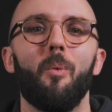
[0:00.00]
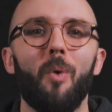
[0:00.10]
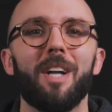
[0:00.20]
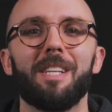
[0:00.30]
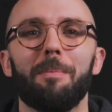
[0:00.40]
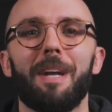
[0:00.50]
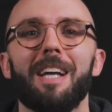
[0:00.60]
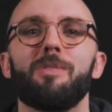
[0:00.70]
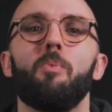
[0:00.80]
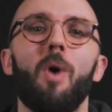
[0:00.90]
What's up
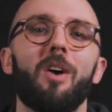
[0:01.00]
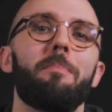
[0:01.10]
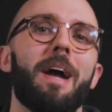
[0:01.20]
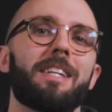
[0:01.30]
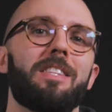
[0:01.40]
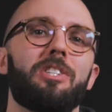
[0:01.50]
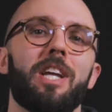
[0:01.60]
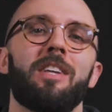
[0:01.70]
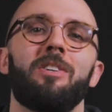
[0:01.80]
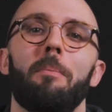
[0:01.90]
guys, welcome back to the
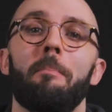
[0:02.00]
channel.